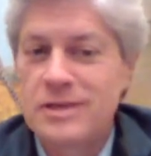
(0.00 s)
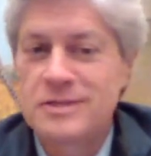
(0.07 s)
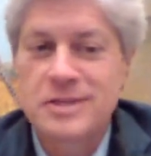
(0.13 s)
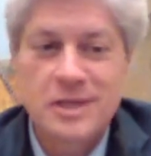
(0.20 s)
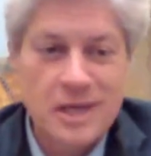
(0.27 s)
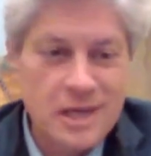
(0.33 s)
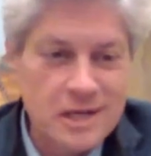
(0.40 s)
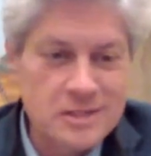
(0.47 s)

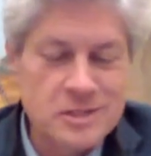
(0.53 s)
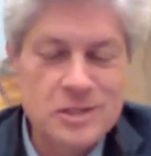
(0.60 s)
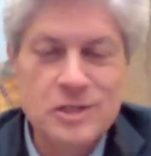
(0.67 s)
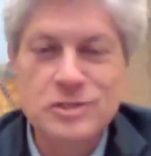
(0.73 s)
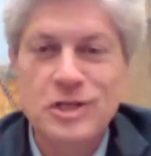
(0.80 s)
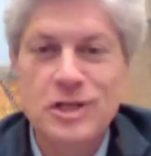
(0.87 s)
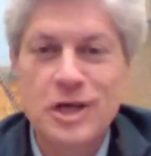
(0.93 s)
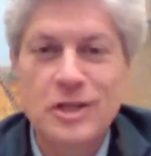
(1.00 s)
This, again, is
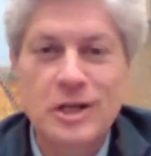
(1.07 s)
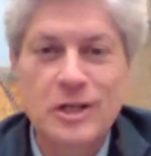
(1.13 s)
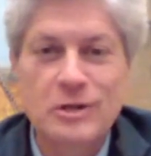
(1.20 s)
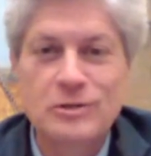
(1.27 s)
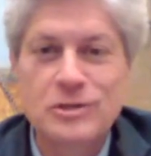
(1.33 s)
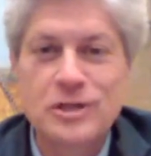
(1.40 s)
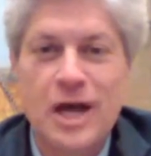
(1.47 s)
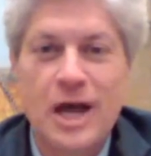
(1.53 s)
just another
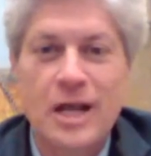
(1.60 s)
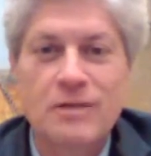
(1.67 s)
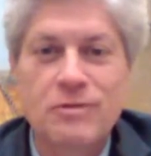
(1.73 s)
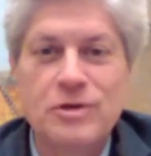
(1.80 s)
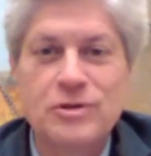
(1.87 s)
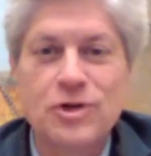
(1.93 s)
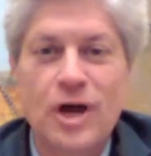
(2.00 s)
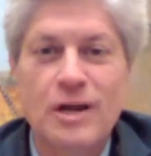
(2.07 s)
little sign of
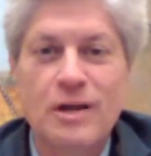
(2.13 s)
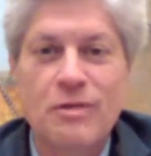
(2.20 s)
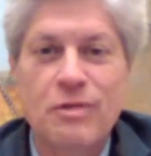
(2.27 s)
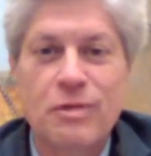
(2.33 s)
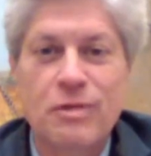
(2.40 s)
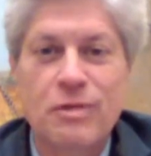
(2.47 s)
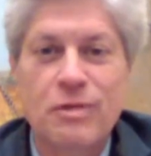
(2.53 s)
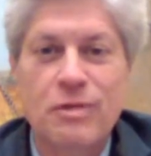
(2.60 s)
you trying to
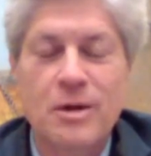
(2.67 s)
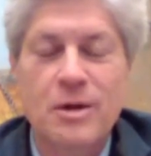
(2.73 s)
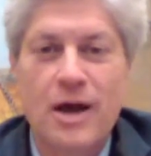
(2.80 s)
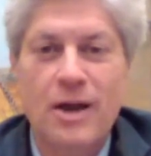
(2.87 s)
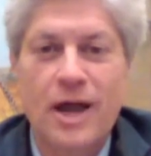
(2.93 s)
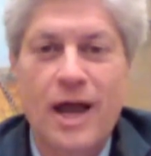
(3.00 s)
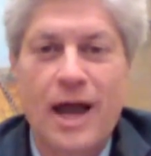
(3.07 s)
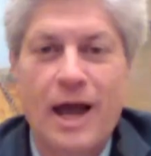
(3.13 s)
think
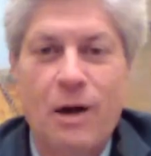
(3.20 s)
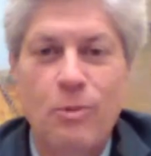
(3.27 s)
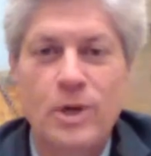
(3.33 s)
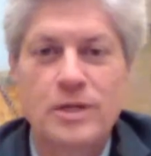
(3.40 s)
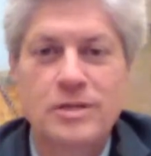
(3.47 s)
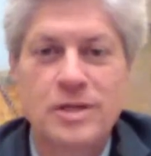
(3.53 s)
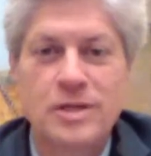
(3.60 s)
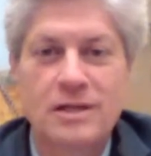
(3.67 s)
about
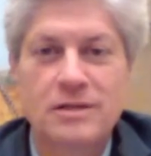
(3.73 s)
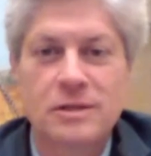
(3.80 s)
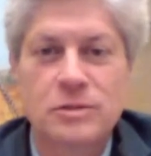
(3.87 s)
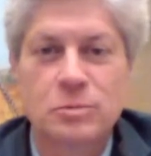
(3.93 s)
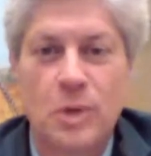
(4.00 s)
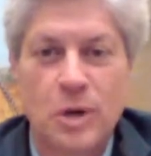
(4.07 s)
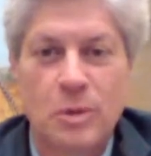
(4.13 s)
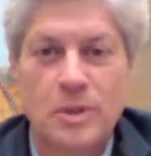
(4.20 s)
how we take
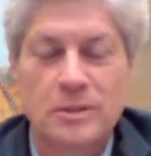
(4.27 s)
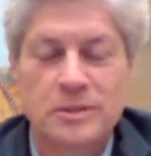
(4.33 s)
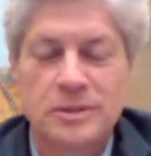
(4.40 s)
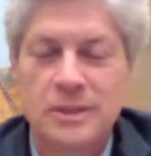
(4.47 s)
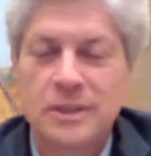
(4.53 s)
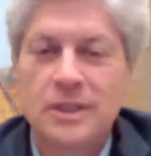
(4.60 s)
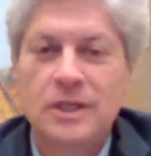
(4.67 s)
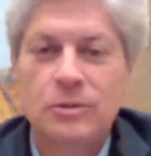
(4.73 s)
this moment,
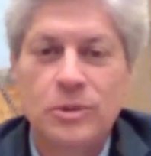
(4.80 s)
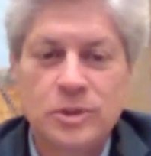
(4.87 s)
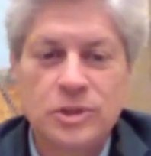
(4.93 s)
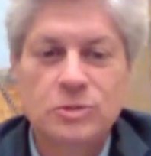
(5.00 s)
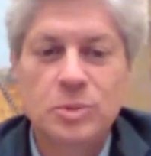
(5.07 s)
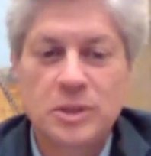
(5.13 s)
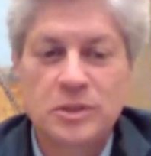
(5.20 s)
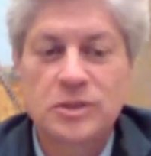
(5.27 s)

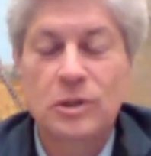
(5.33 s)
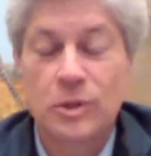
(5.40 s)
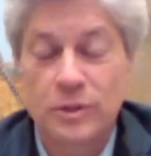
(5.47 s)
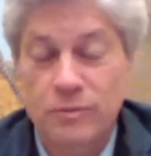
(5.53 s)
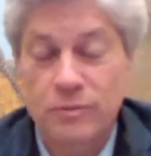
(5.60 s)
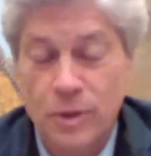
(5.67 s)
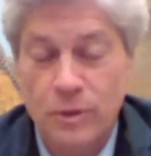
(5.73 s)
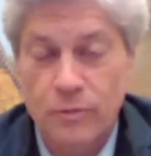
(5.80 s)
which has been so
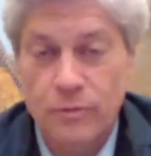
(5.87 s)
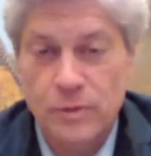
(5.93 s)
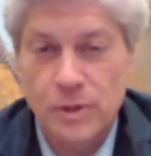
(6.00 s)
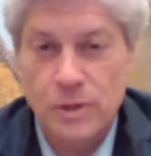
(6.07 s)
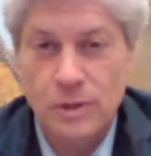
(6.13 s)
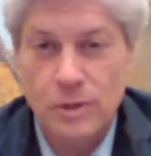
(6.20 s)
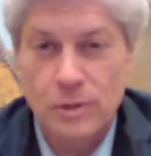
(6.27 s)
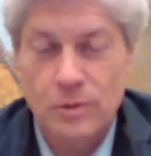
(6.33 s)
difficult for
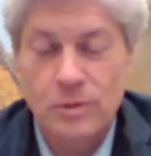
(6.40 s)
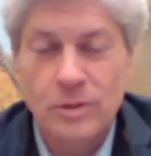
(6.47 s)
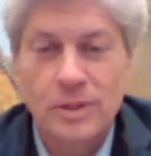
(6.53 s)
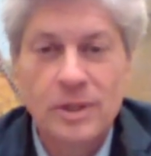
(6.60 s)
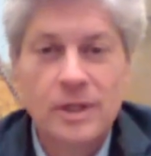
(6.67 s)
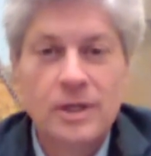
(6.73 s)
you,